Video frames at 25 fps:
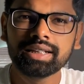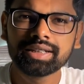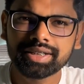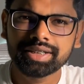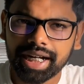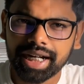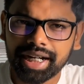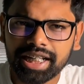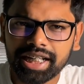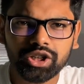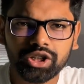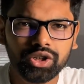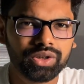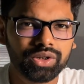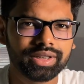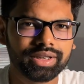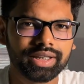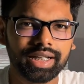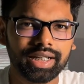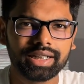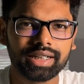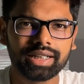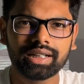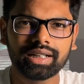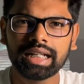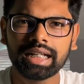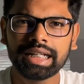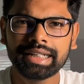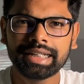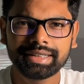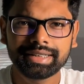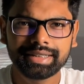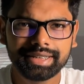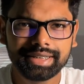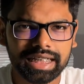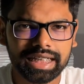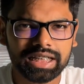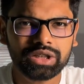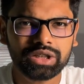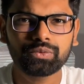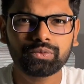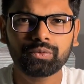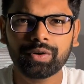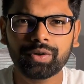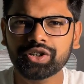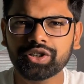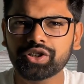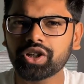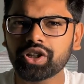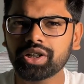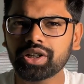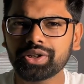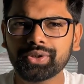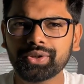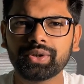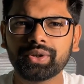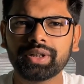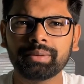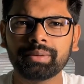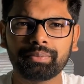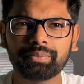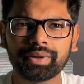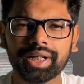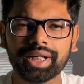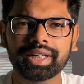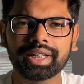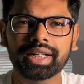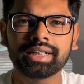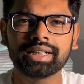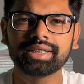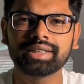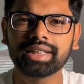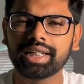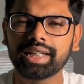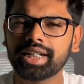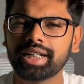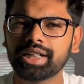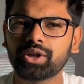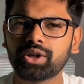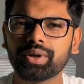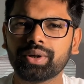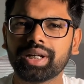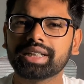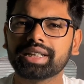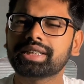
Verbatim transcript: Study shows that just one shot during pregnancy lead to